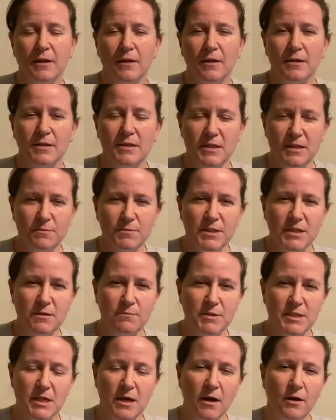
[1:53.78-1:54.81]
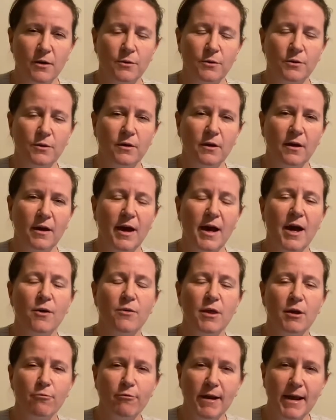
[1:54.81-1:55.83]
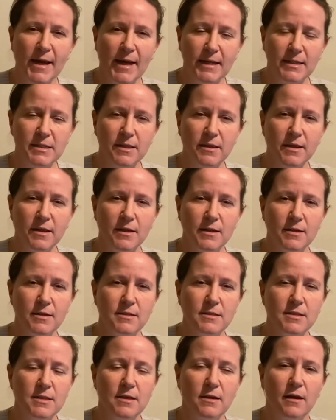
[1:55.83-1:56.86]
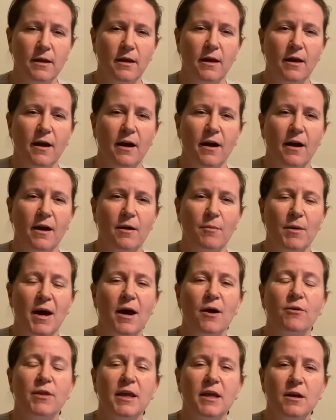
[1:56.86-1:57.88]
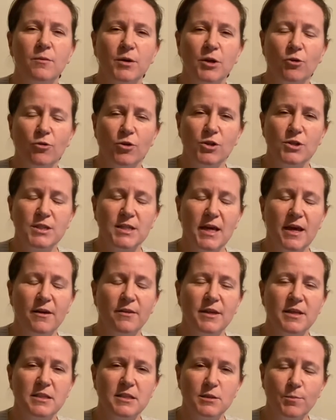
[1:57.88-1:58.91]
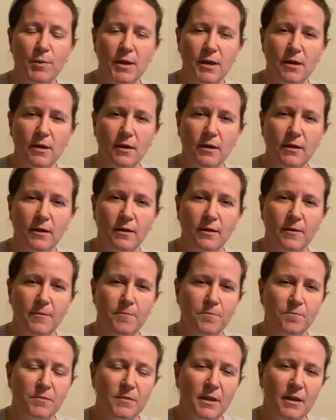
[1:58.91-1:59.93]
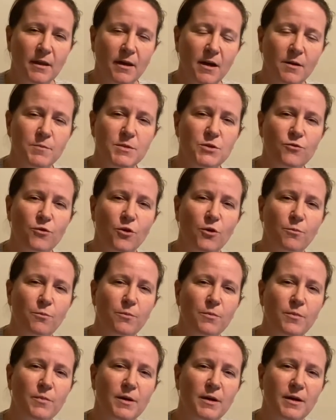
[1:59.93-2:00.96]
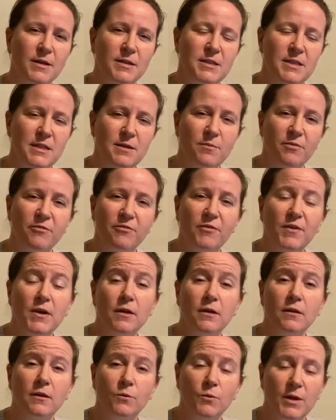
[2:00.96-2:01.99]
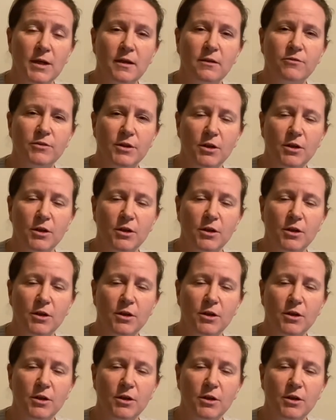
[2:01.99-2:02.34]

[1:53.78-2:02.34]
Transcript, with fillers: Deep, deep down, how they react to things, um, how they come across, how they speak, comes from a deep fear that we live in a